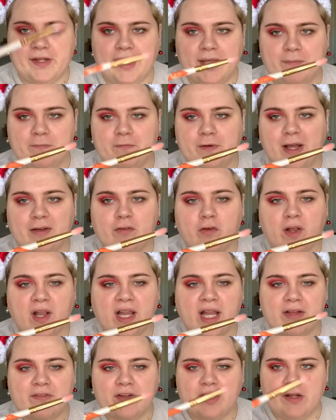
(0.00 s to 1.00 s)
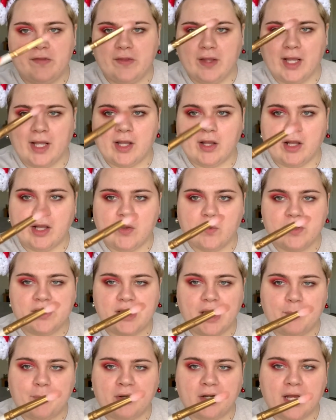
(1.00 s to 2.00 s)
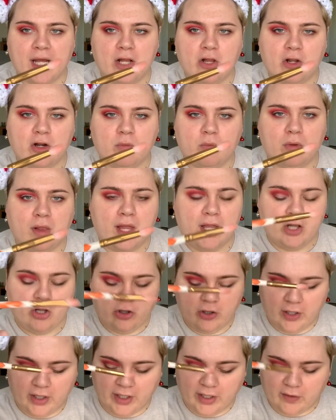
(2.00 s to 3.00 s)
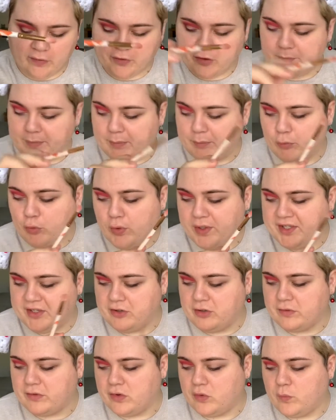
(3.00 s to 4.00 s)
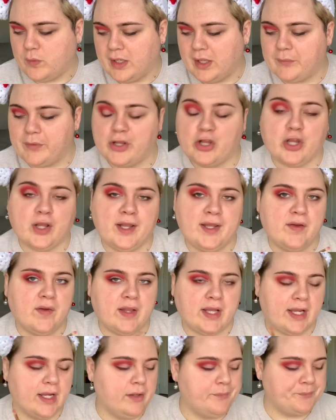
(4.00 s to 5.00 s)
M507, and this is also a tapered eyeshadow brush. This is a little bit pointier than the one I was just using.